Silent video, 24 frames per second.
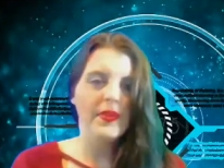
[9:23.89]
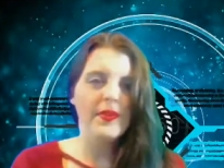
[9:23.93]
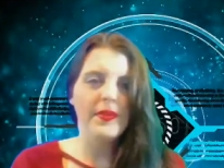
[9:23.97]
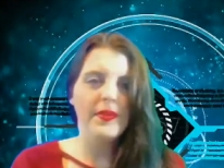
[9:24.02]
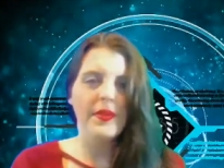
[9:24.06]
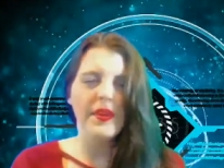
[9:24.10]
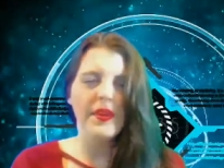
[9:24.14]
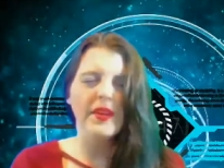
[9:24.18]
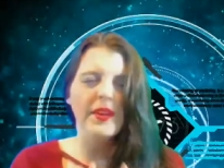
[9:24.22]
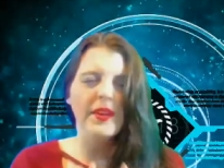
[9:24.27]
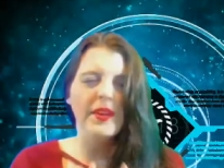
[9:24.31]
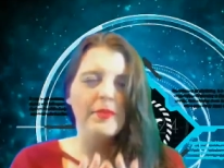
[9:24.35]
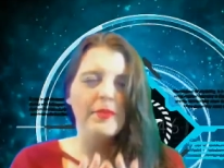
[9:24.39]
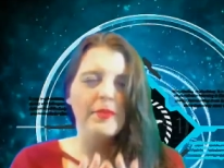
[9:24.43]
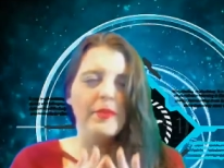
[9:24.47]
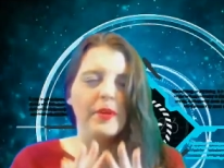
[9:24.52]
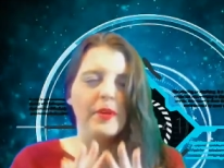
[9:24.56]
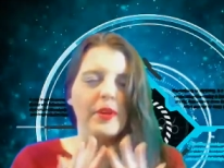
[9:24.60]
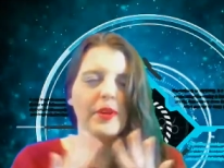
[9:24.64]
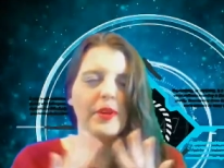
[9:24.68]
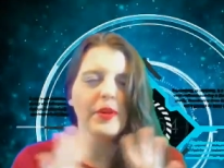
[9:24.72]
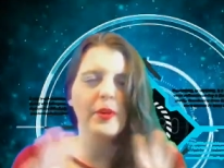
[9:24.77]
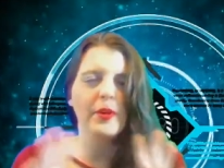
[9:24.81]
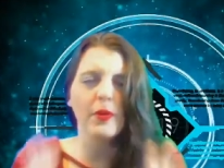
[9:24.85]
Then this
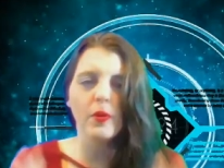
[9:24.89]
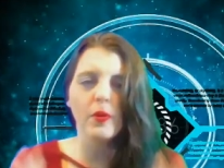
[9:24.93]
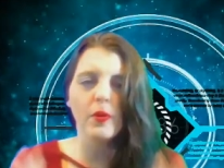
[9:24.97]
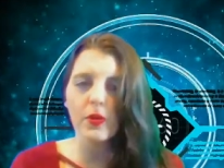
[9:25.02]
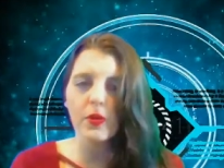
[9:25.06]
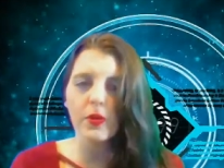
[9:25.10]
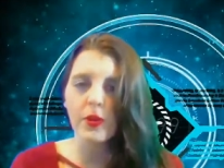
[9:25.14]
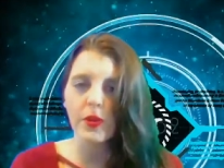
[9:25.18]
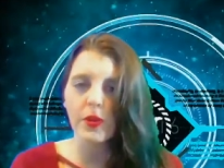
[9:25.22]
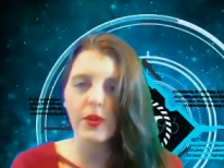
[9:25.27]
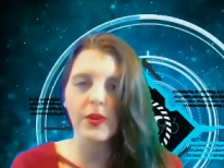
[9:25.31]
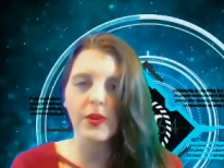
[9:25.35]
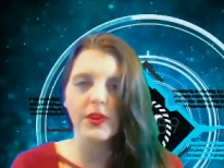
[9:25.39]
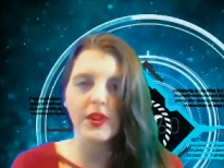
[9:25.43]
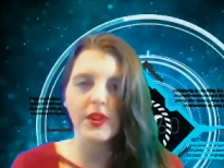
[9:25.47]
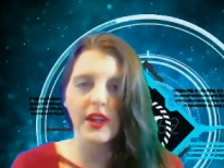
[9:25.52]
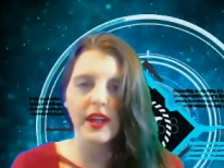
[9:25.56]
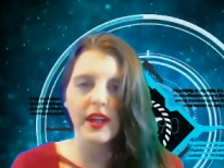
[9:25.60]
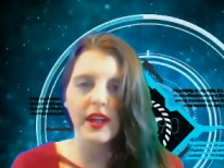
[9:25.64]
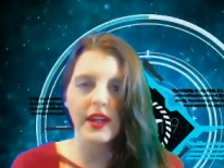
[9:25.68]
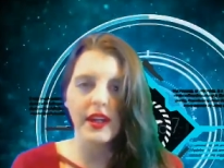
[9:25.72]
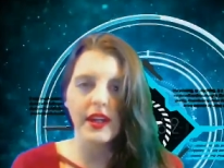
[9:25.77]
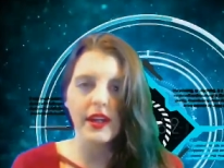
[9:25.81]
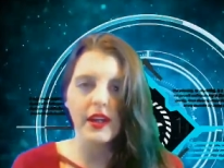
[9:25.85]
peculiar
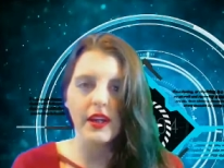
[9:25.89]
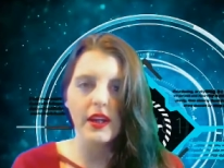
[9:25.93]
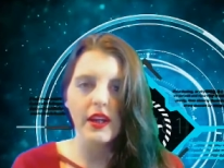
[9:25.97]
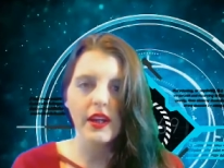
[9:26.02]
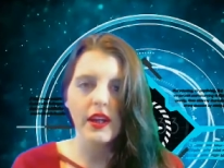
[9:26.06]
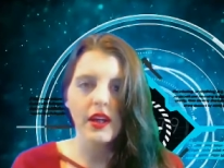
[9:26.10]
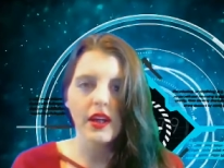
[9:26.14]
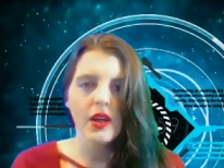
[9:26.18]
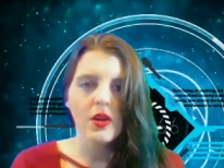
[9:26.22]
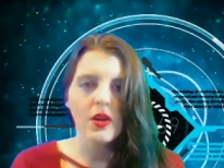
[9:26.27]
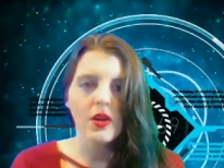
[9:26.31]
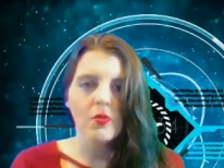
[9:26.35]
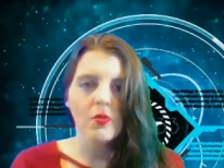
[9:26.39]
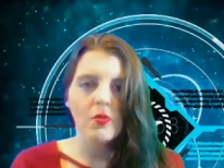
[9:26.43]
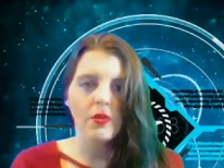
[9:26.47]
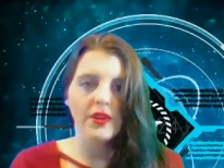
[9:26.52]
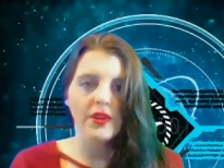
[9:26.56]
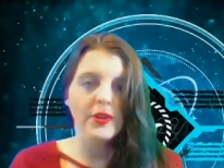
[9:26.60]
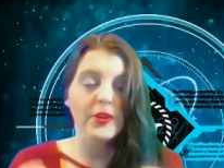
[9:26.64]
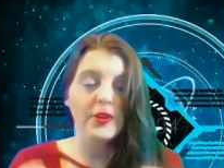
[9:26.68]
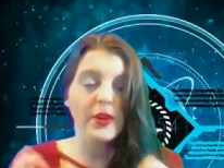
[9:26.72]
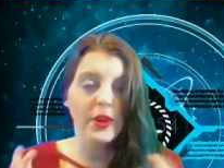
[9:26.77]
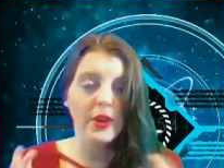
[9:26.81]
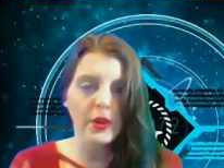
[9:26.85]
scene
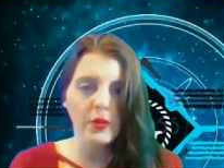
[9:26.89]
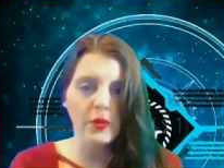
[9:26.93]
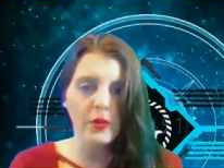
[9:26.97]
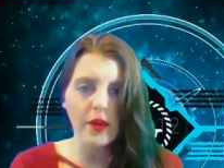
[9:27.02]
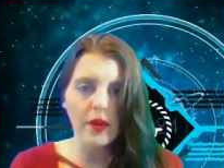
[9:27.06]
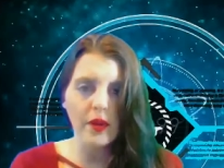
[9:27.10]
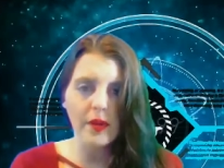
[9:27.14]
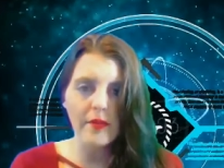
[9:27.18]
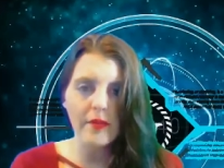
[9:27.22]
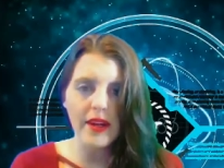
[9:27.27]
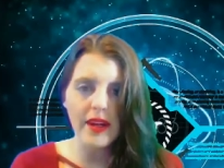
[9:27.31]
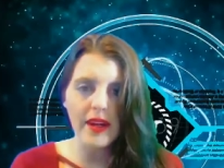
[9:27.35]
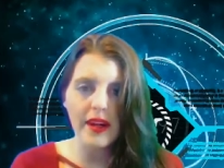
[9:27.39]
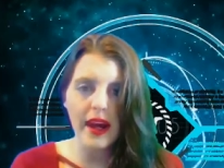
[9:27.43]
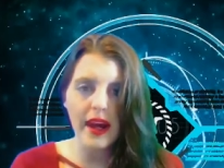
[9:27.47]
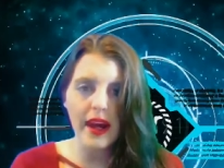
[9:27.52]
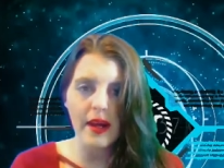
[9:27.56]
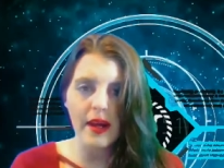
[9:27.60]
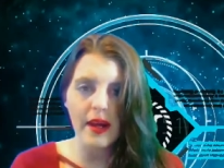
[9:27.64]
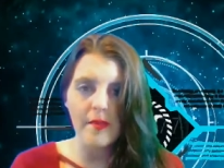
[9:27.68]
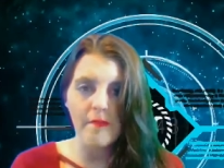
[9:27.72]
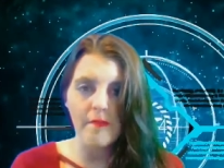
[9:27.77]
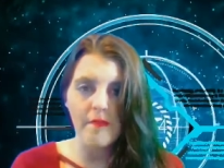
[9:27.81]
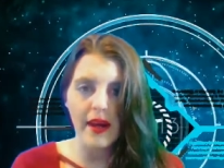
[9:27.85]
with two women and
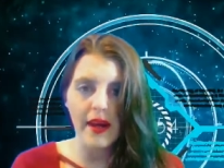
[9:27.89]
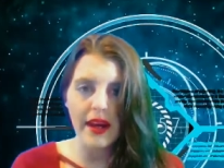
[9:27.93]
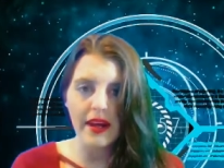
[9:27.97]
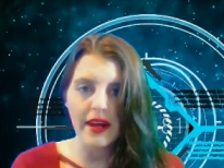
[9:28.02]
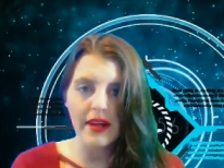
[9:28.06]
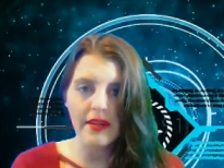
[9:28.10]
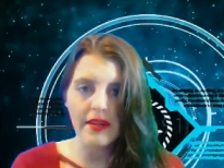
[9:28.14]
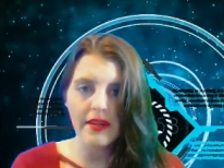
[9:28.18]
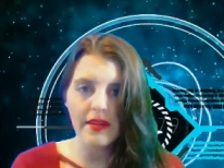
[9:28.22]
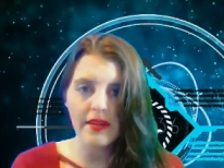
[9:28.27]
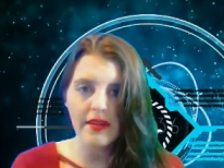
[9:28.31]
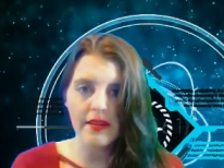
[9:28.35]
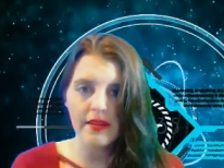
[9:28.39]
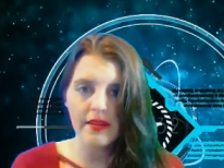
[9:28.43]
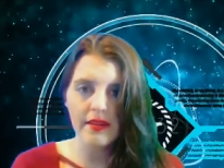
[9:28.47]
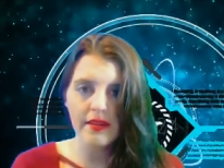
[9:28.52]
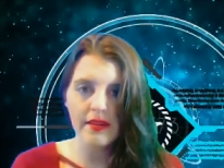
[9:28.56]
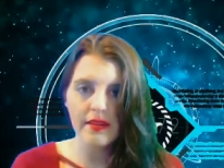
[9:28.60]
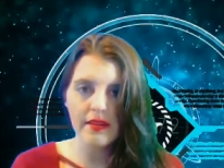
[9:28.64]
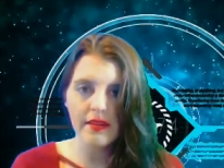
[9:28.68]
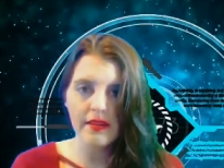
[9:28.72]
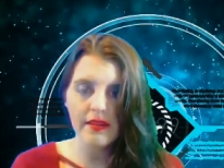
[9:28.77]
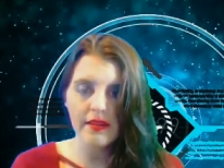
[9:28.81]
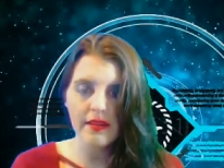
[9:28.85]
a man
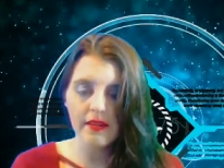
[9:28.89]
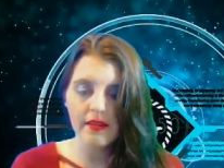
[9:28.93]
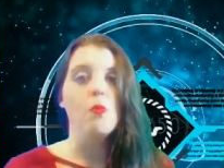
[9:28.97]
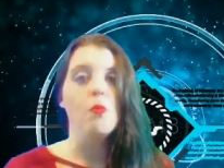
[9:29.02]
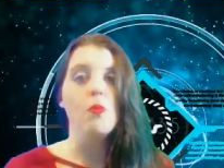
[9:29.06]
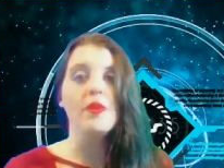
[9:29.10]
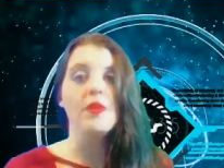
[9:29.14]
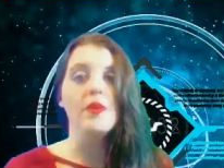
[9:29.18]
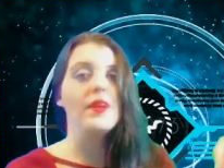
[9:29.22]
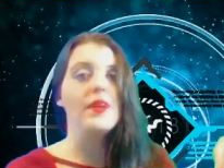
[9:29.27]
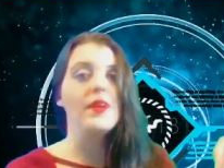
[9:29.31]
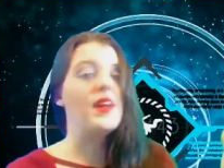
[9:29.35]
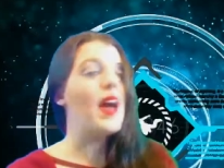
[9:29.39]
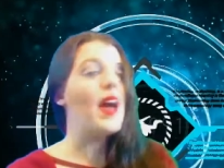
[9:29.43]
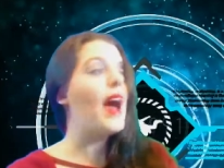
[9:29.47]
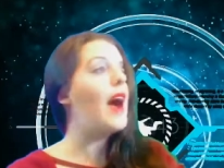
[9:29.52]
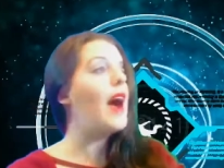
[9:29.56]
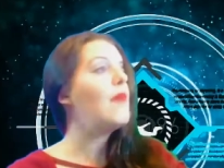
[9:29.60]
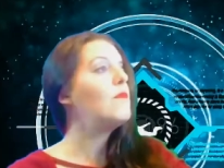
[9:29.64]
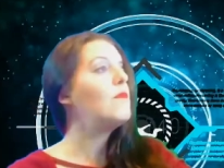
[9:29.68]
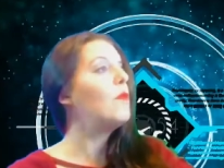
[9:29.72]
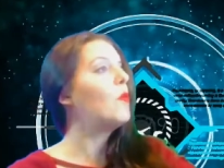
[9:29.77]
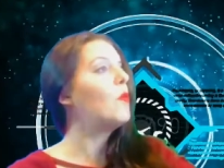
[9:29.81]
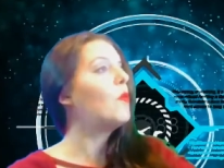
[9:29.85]
with an
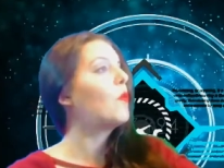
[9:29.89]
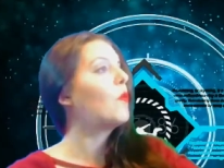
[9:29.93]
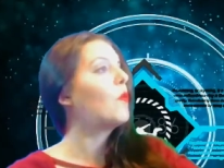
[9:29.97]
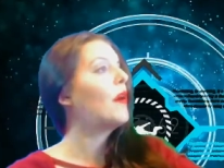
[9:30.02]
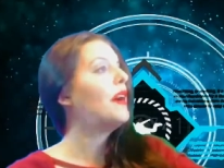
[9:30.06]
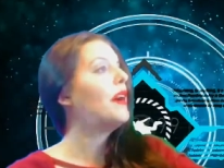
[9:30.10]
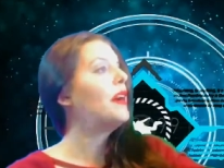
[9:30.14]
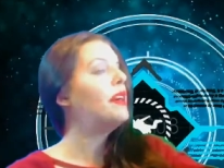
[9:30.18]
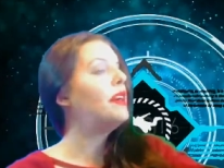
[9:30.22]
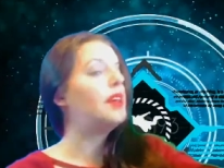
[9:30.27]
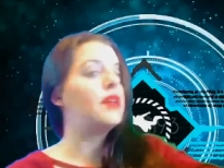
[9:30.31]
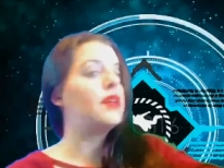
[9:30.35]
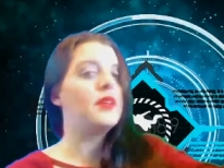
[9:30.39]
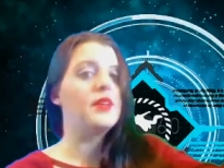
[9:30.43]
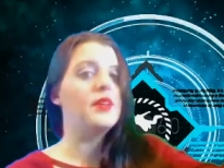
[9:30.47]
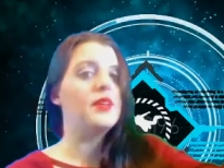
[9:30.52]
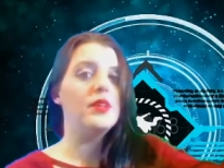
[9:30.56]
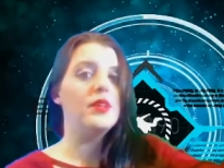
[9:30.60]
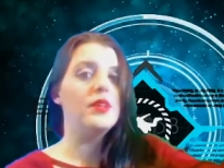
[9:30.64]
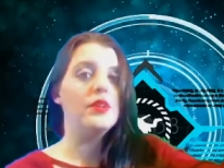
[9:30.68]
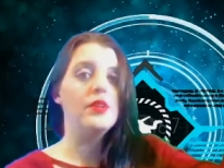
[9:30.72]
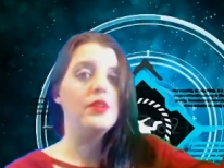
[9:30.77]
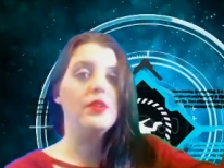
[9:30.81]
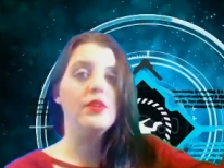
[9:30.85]
apple
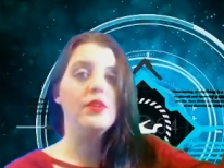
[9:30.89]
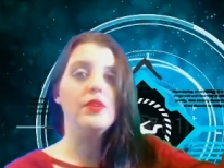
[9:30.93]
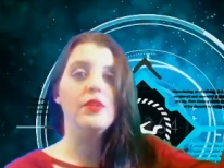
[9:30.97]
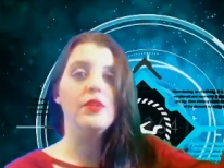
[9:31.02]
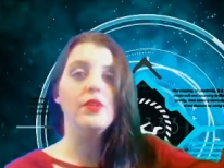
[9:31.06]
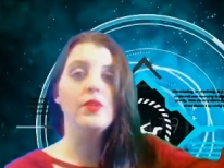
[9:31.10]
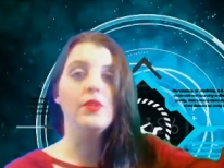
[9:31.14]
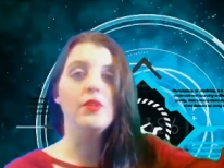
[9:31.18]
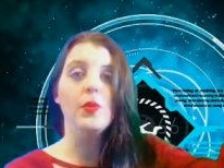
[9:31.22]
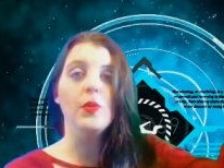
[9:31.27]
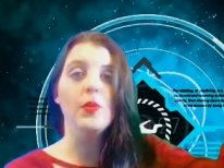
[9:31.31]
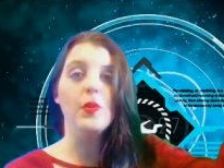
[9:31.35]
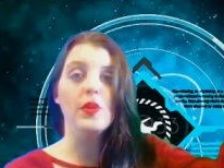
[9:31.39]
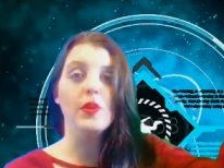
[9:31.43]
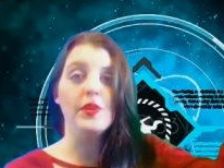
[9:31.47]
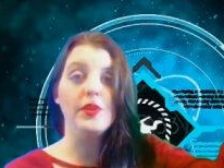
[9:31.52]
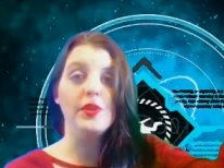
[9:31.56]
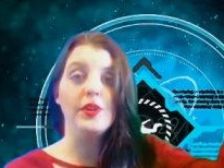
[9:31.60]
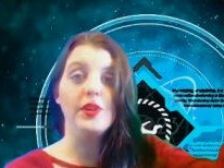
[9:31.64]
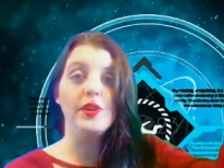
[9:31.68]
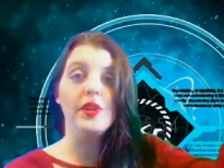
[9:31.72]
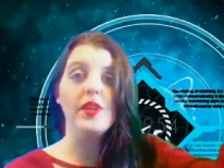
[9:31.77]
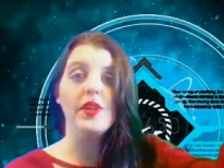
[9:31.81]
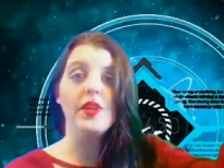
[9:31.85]
raised
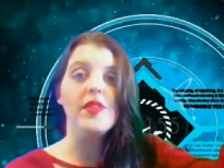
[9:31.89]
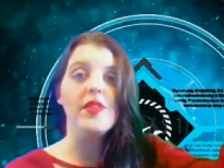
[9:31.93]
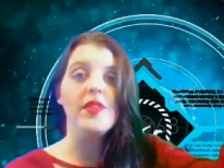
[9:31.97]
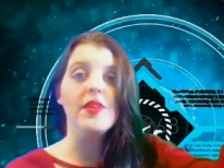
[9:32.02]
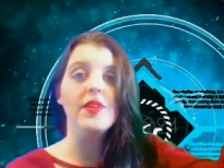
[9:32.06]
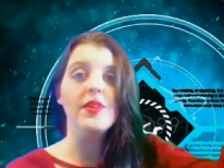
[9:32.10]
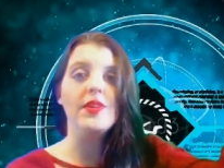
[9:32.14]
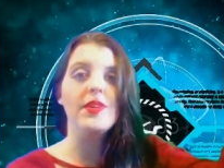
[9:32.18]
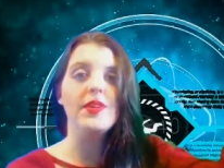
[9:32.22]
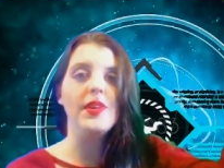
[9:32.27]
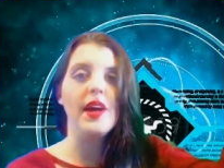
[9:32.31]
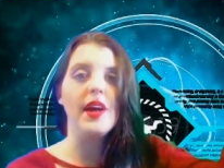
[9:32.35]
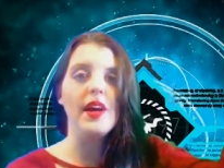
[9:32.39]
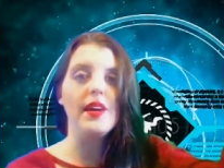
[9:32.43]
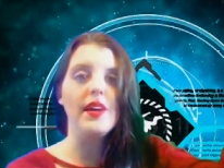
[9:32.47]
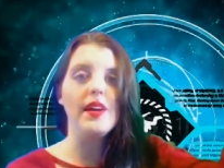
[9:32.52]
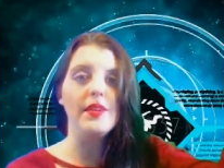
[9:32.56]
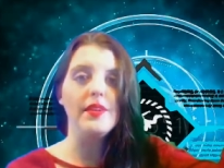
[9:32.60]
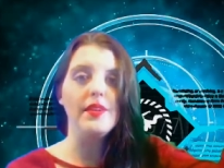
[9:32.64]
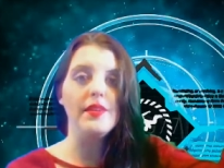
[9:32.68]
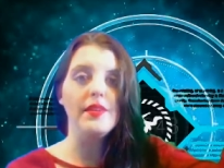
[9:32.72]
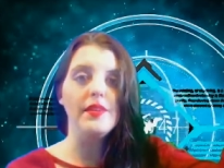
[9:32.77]
towards the sun,